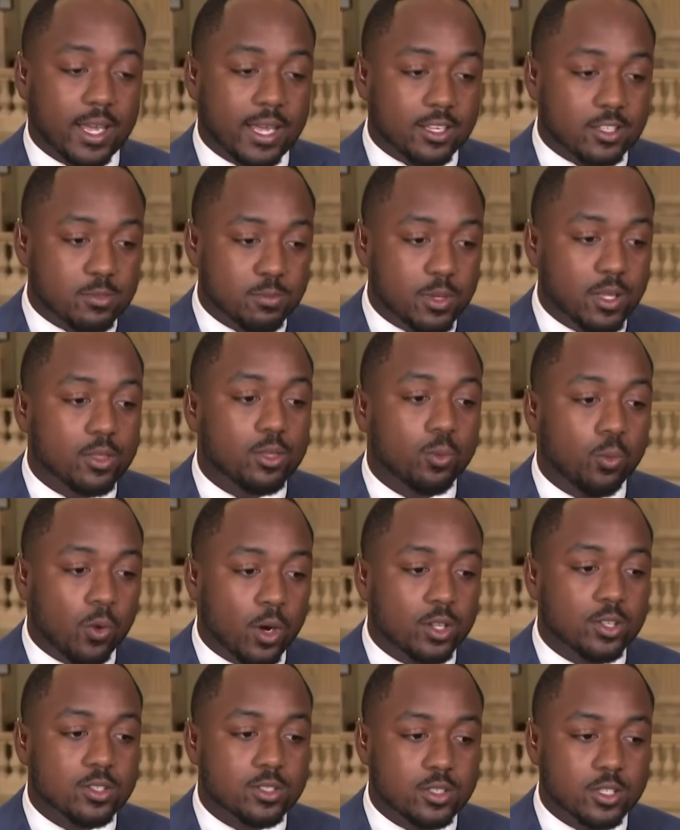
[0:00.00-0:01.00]
Jack Smith
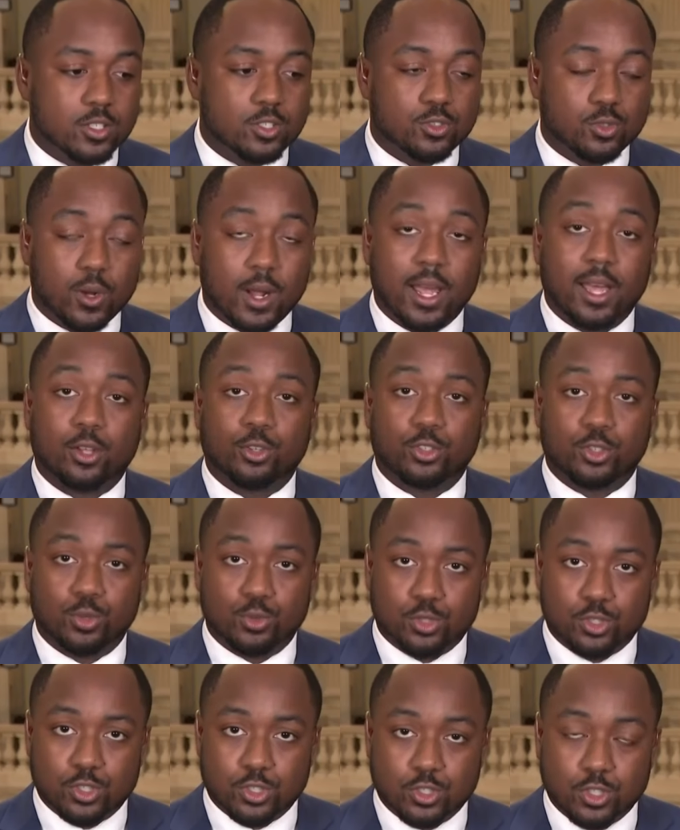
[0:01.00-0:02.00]
wants this trial
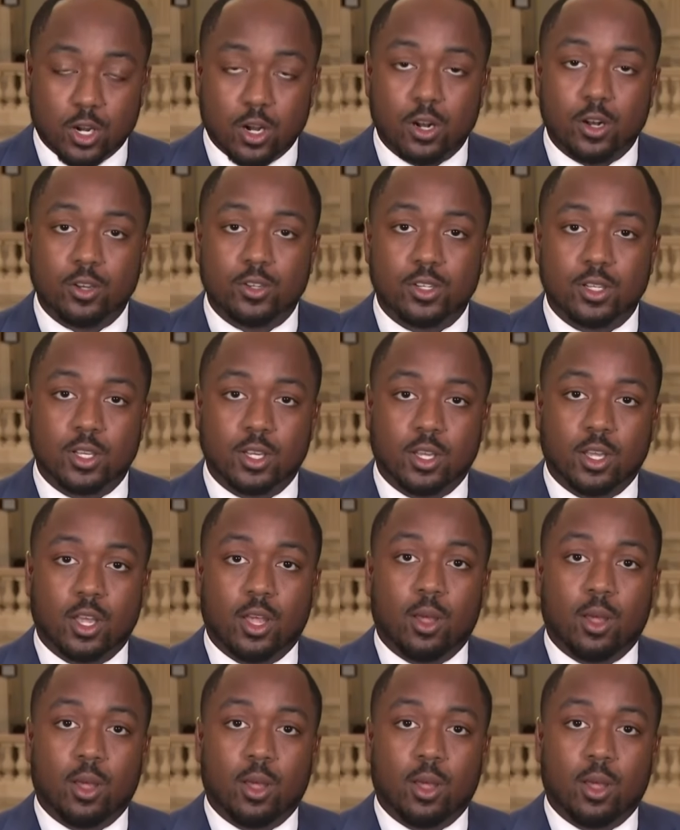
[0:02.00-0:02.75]
to start